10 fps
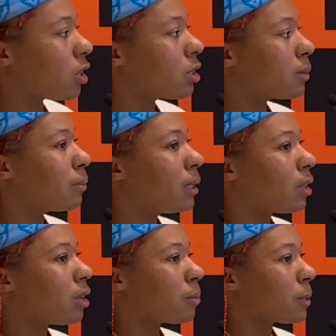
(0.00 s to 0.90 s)
Let's just be a
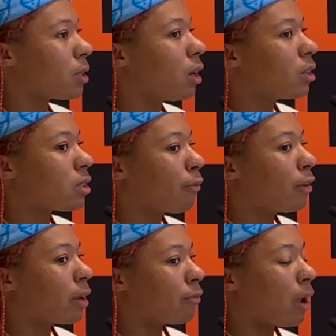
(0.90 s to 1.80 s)
thousand percent honest. I feel
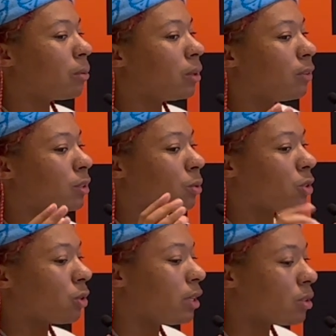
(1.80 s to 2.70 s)
like if I would have went to a
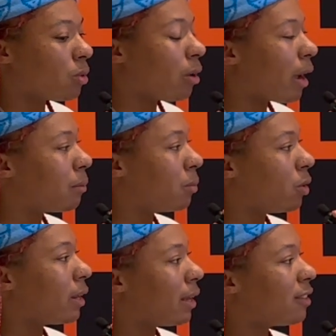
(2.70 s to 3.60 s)
trade school, had
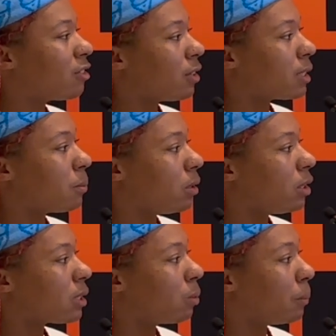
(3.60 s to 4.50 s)
more hands-on
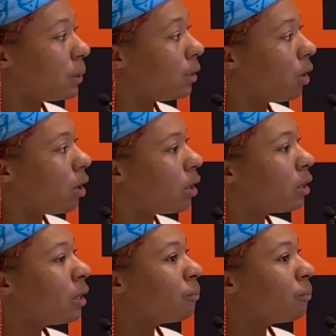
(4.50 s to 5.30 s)
experience with PR,